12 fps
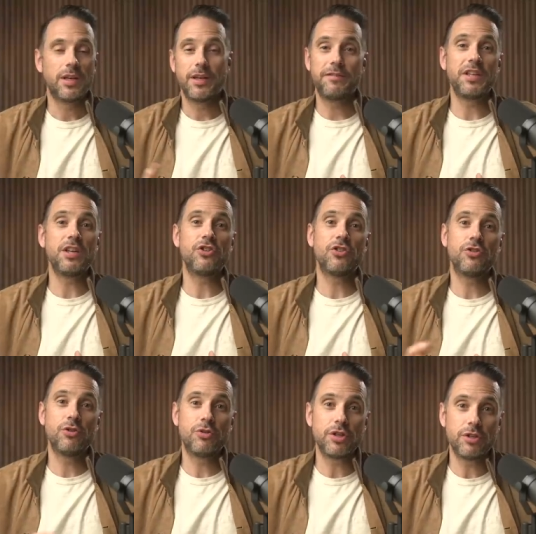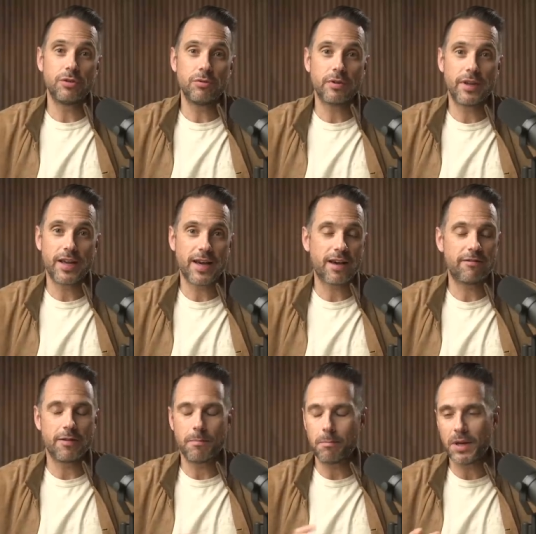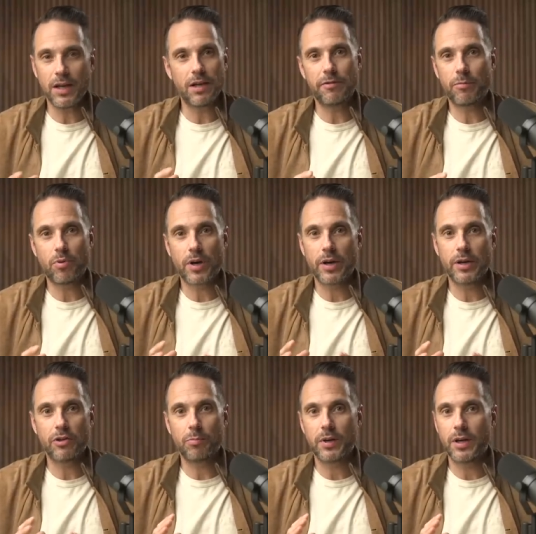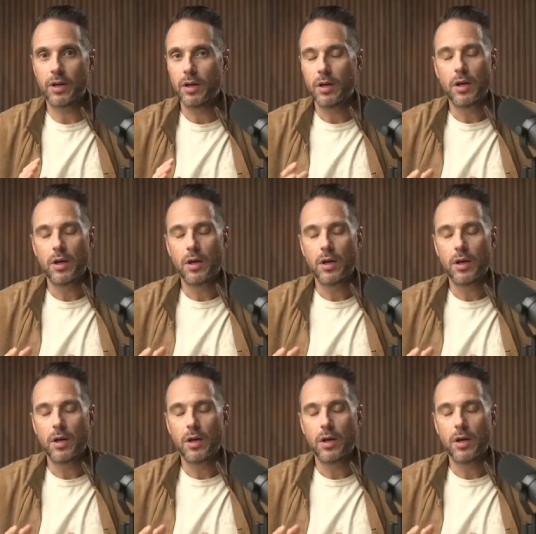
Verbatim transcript: If Tiege is new to you, they have many different products, but